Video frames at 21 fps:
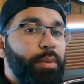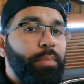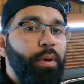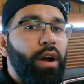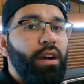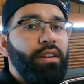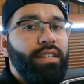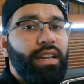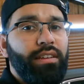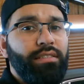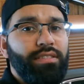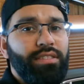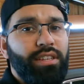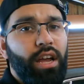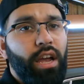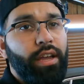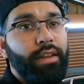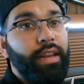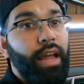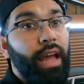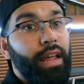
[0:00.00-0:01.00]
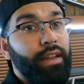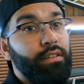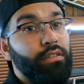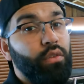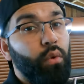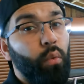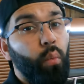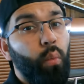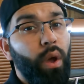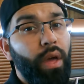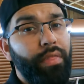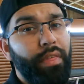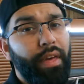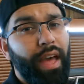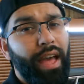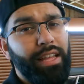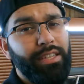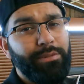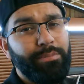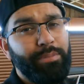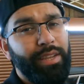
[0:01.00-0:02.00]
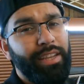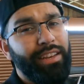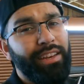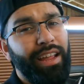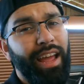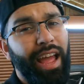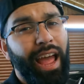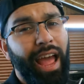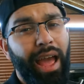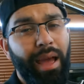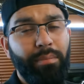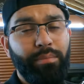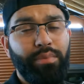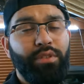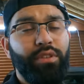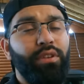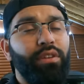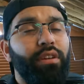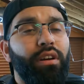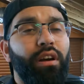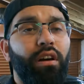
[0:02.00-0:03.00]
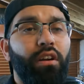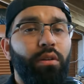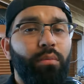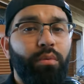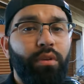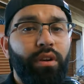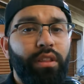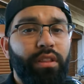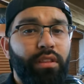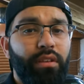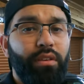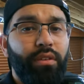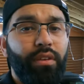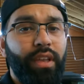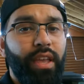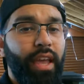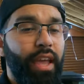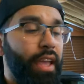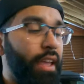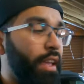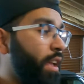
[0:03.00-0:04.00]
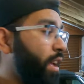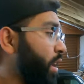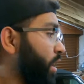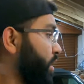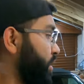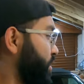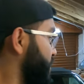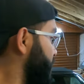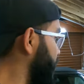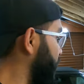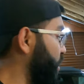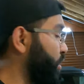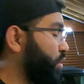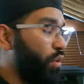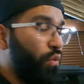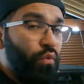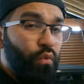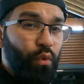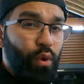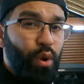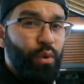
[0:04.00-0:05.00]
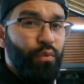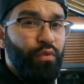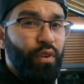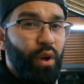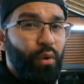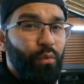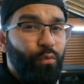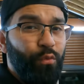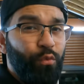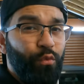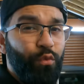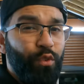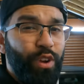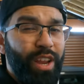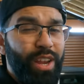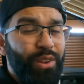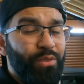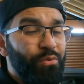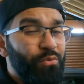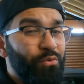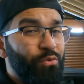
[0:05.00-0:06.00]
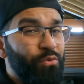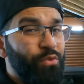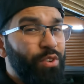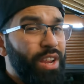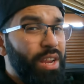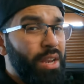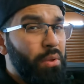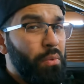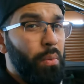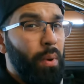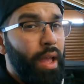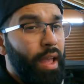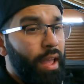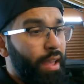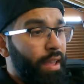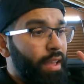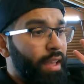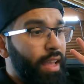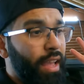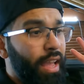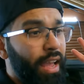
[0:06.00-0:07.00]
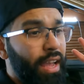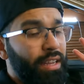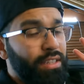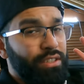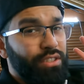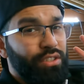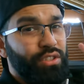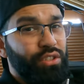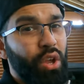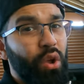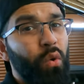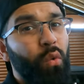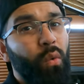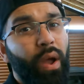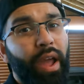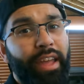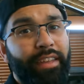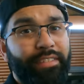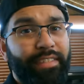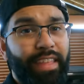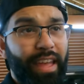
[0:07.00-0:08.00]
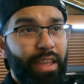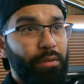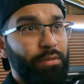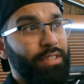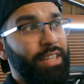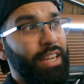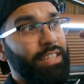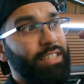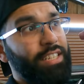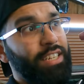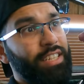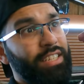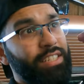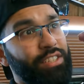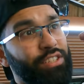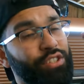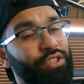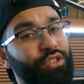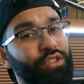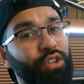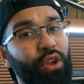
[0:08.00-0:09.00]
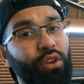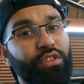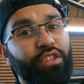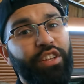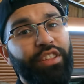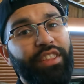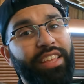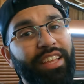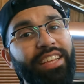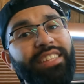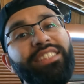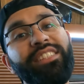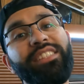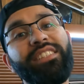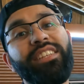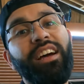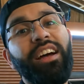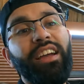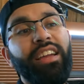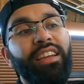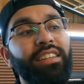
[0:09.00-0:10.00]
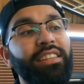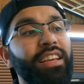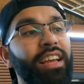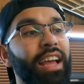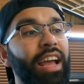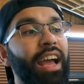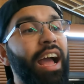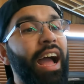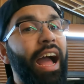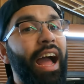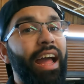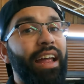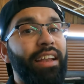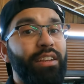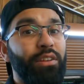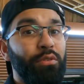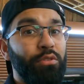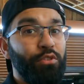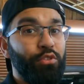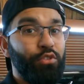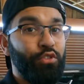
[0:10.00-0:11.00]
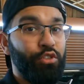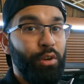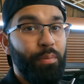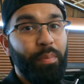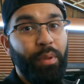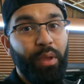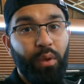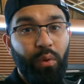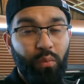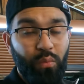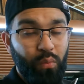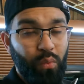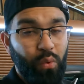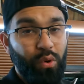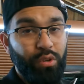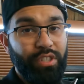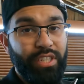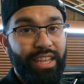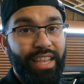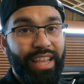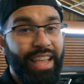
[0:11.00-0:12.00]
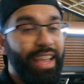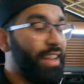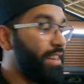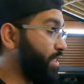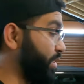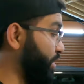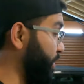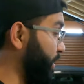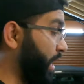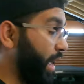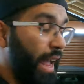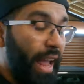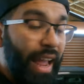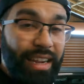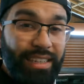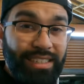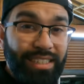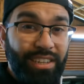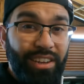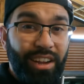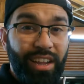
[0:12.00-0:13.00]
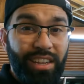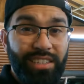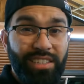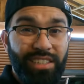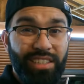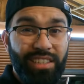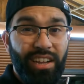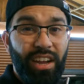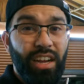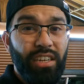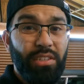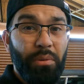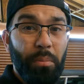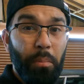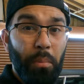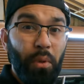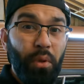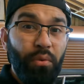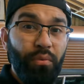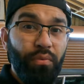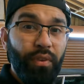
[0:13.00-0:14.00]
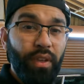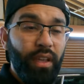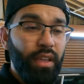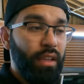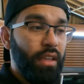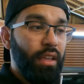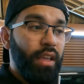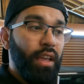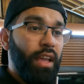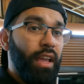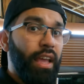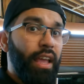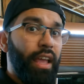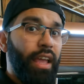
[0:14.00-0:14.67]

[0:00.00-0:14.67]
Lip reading: It's been parked outside and the weather has been absolutely horrible in the UK. So the roof got really, really wet. So wet that it was actually soaked on the inside and it was dripping water in. So when I actually got into the car to move it,